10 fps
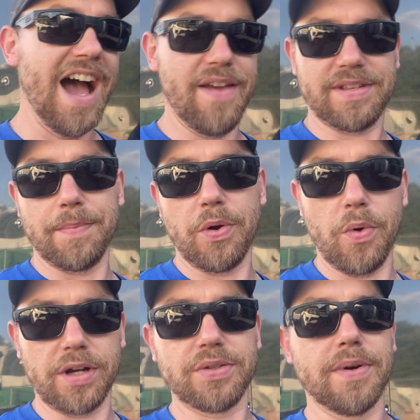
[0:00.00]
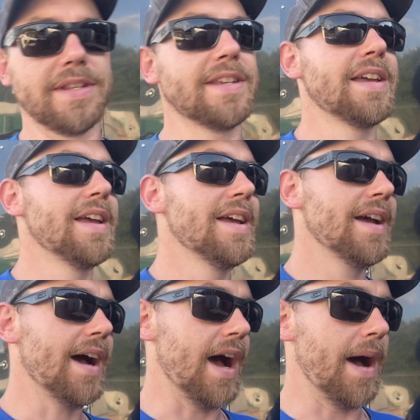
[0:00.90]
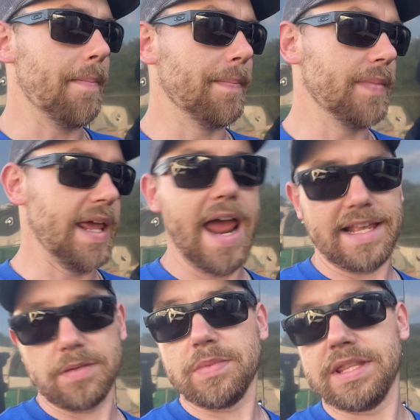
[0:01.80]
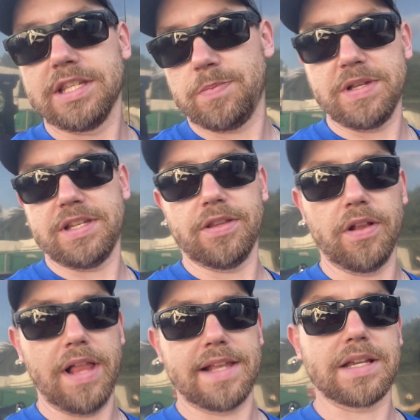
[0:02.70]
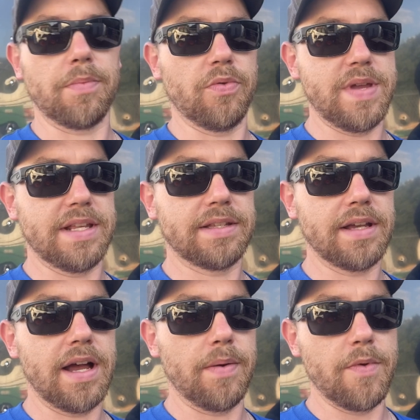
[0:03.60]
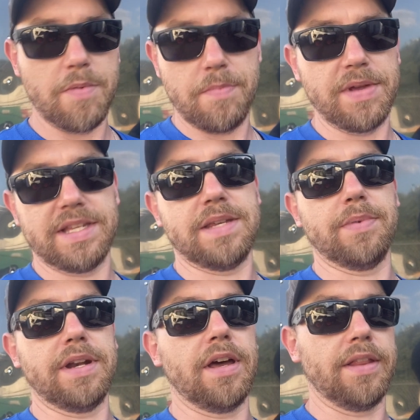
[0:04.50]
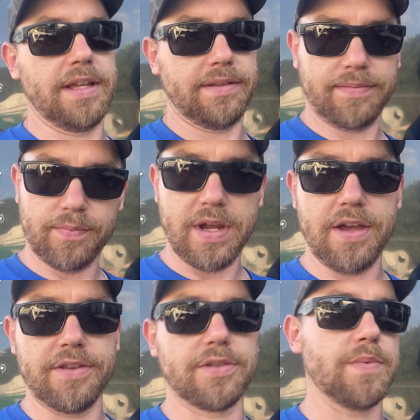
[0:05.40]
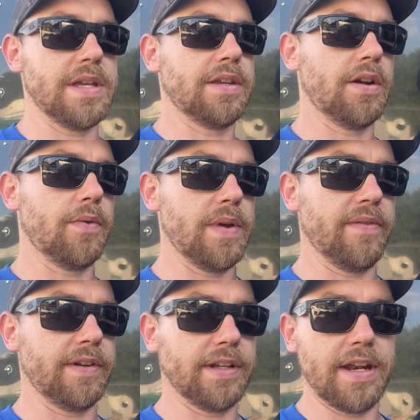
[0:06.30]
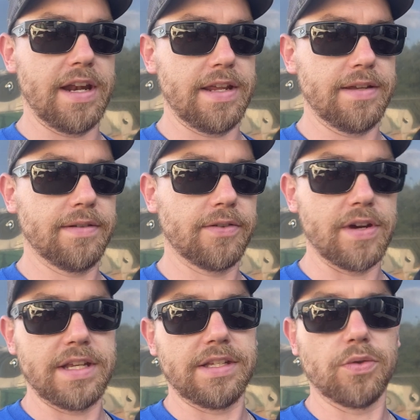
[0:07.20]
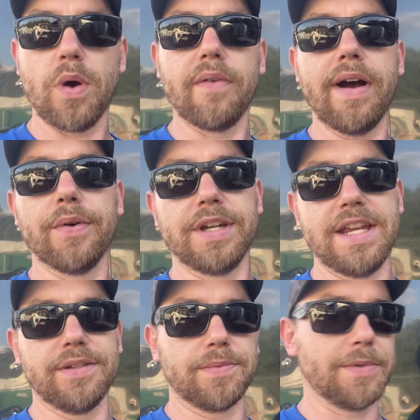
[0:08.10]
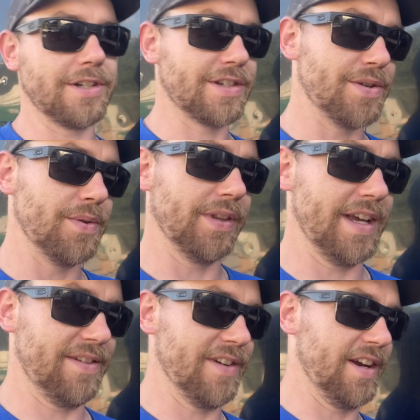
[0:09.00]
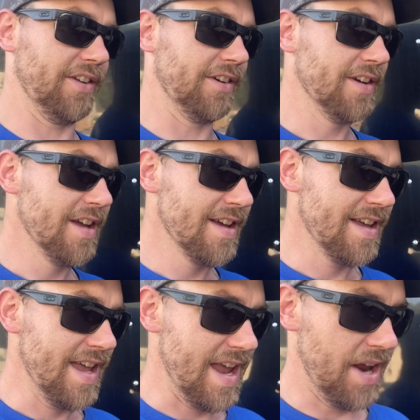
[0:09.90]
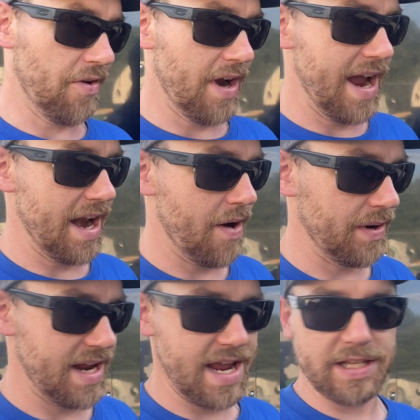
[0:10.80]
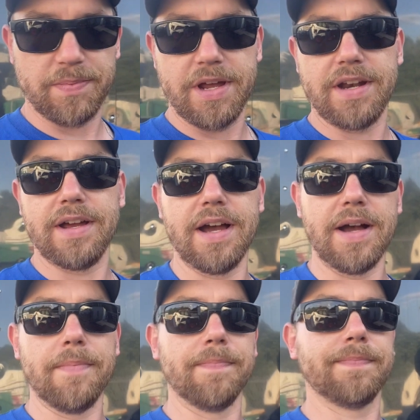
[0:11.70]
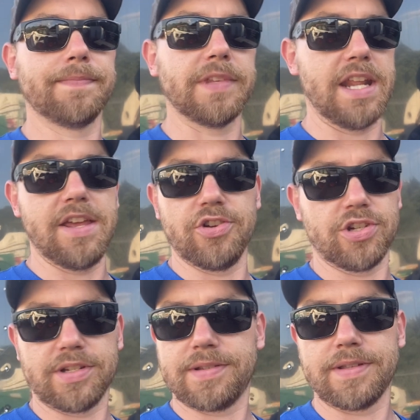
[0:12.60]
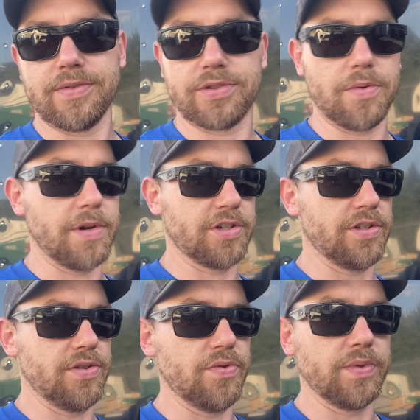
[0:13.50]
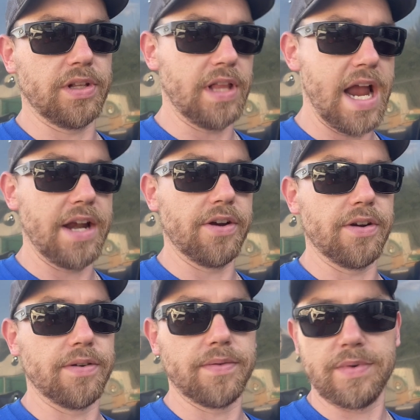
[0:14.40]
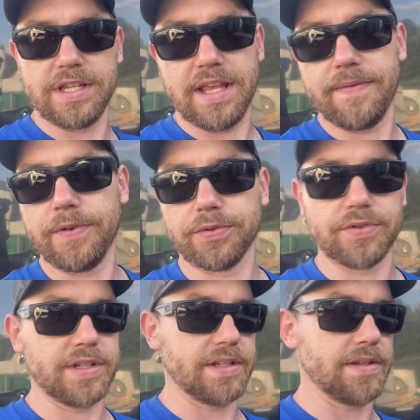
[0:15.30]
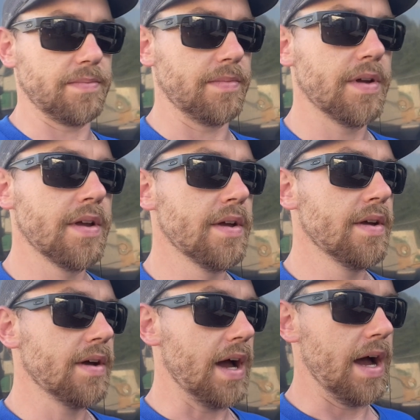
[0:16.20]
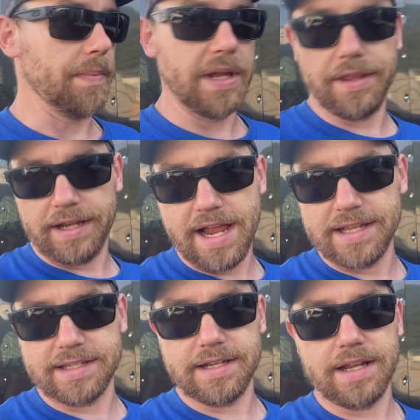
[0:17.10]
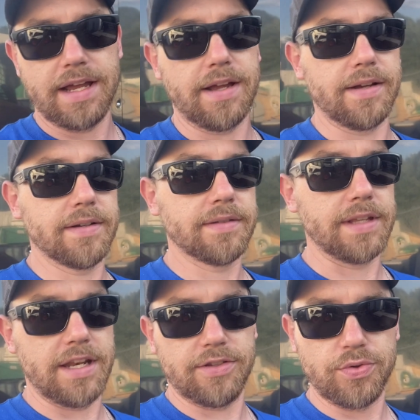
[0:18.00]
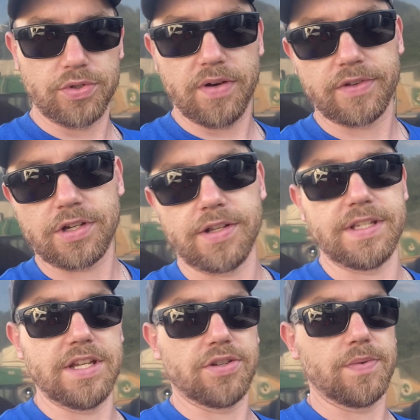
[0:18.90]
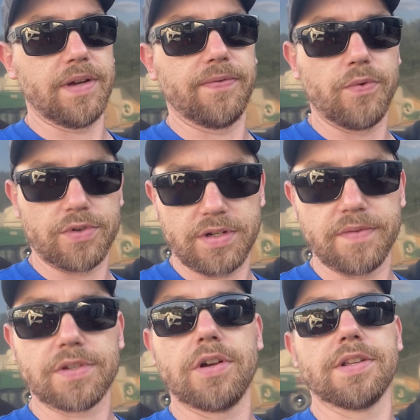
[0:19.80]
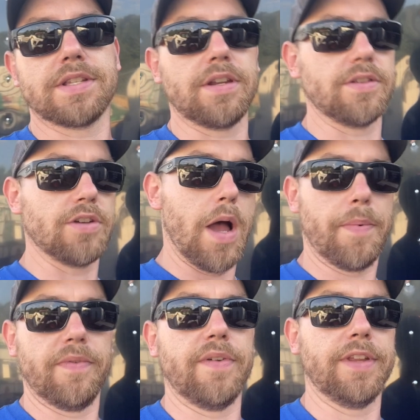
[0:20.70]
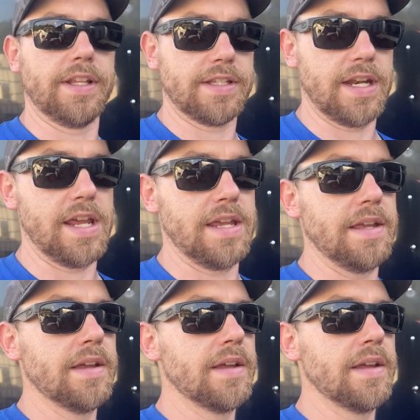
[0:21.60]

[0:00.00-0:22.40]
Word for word: I have something to work towards. Um, it hasn't been this busy the last couple weeks. Um, we've been busy, but not like we are this week. You know, we haven't done any crazy 12 hour days. We've been just doing like regular eight or nine hour days. But, um, today just, there's so much to do with the liner. We did that filter system. Um, the other guys did, uh, they did two service calls each. So we got four service calls done on top of everything today.